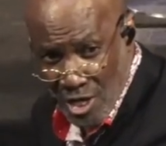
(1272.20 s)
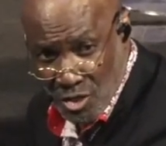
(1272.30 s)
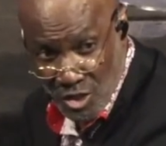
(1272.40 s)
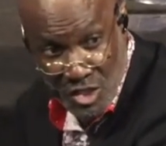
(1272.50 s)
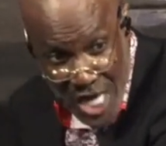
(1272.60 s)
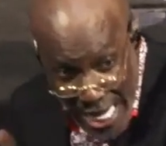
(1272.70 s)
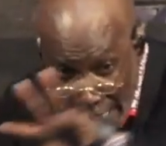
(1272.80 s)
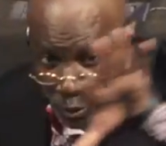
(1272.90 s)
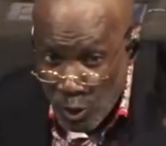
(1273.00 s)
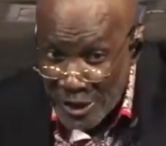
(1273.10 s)
to
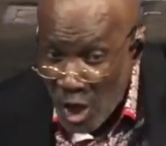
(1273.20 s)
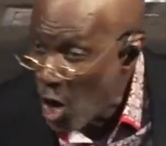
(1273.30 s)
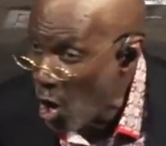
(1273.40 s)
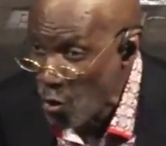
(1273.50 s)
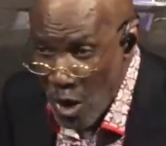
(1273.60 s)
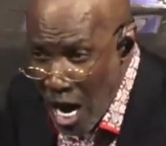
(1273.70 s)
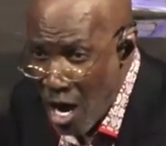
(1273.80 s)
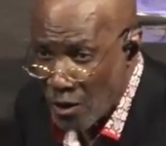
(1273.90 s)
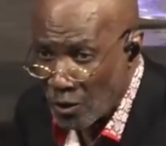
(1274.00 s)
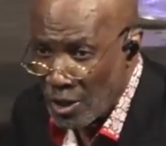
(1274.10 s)
deal with the whole
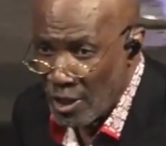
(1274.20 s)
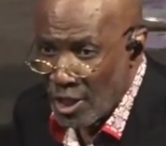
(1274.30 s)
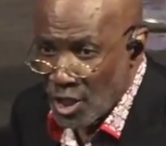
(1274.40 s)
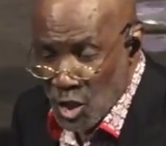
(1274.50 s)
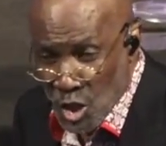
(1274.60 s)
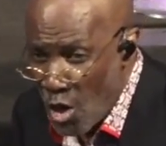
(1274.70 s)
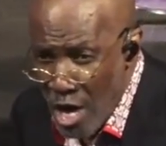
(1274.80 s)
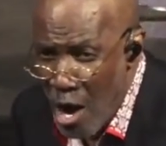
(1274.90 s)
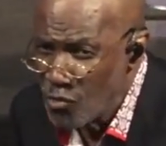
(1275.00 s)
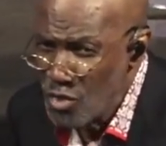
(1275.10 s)
world. You
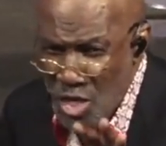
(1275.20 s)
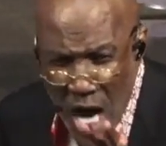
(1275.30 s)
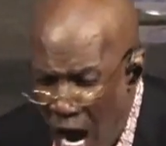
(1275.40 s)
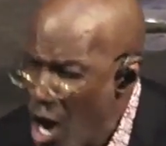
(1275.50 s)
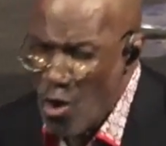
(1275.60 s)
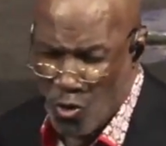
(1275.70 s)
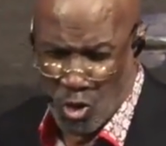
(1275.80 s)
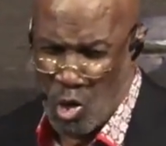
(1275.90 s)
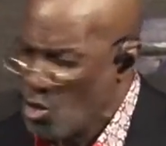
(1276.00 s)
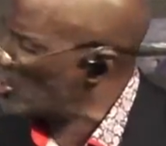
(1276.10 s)
don't know
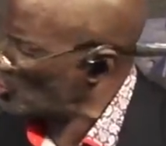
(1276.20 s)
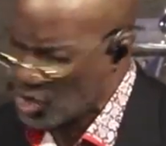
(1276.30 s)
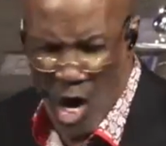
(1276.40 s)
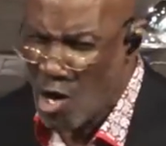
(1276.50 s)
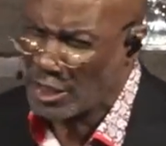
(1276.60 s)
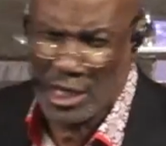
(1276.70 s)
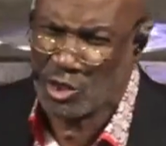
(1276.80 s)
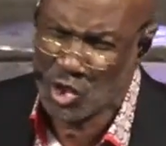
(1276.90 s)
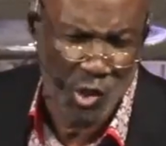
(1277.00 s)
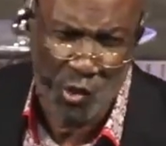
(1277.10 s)
who you're talking
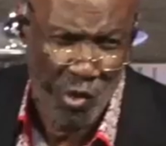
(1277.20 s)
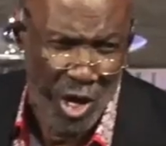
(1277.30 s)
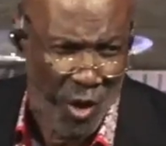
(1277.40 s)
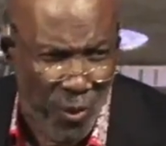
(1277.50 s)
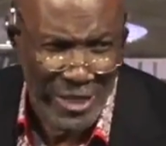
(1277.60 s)
to when